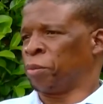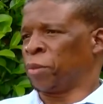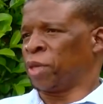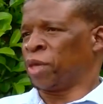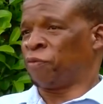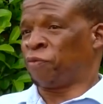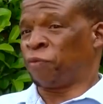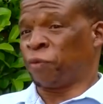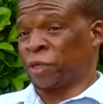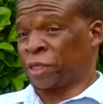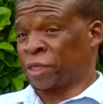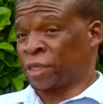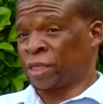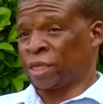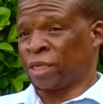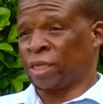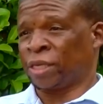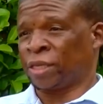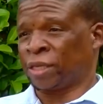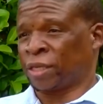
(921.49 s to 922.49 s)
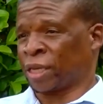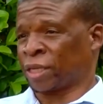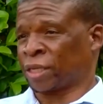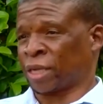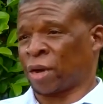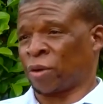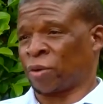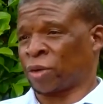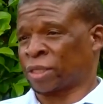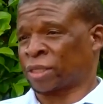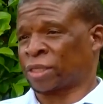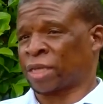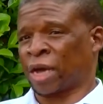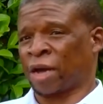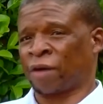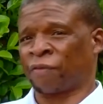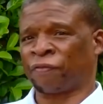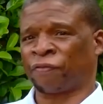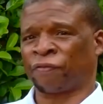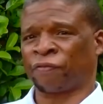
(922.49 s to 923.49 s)
If we see that our
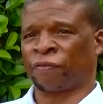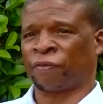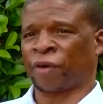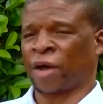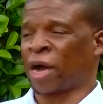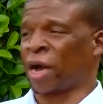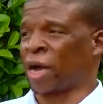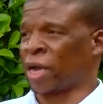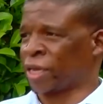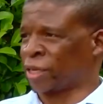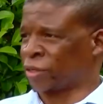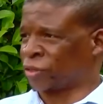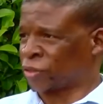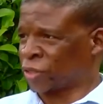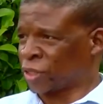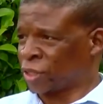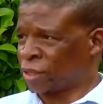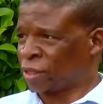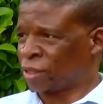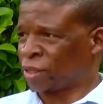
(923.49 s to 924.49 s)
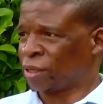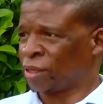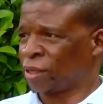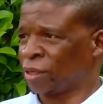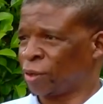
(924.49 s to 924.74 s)
staff are at risk,